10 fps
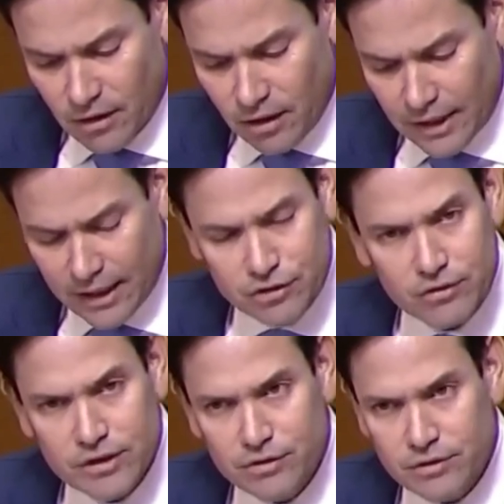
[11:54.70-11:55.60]
our
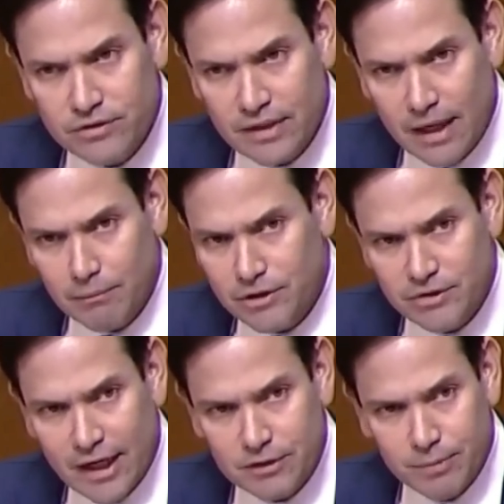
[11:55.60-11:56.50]
national interest, and how
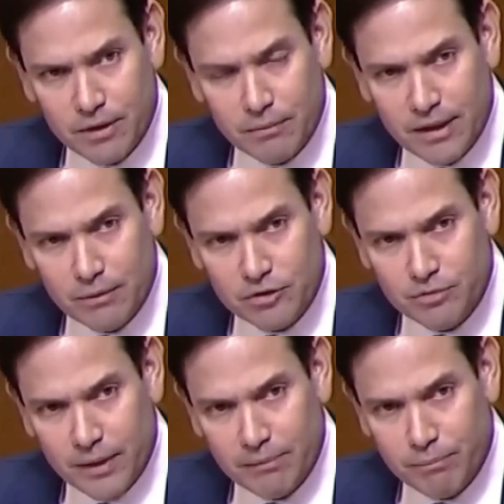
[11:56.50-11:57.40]
much taxpayer money was
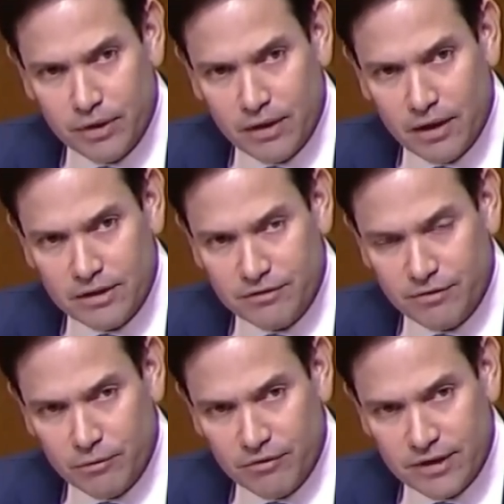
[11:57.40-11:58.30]
spent putting on this
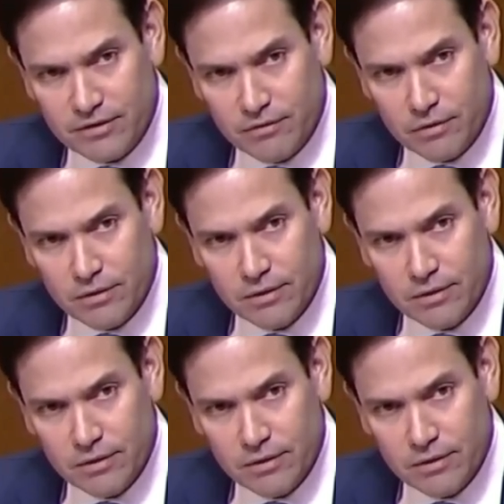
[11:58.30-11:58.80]
film festival?